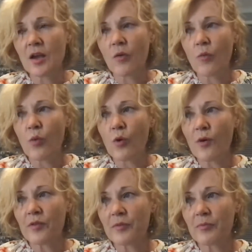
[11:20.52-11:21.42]

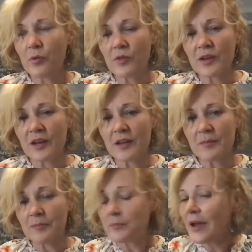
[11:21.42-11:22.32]
worth more than
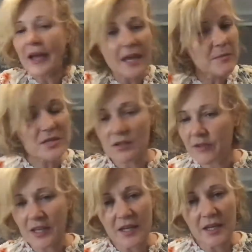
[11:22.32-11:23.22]
any payment of a
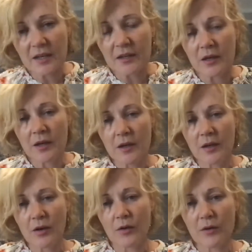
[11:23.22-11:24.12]
gig
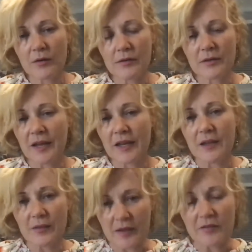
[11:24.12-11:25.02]
or any
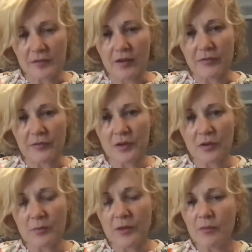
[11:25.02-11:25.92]
of that stuff. You know what
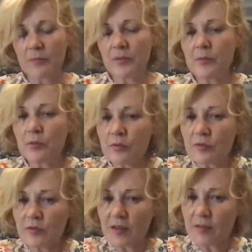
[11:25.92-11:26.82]
I mean? When people
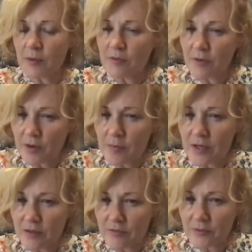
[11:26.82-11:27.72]
say something very
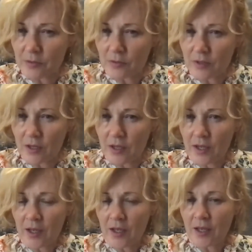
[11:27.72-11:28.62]
meaningful
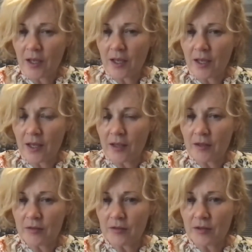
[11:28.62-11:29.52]

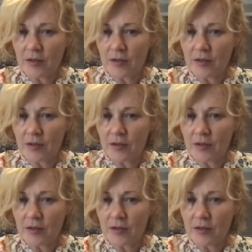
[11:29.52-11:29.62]
and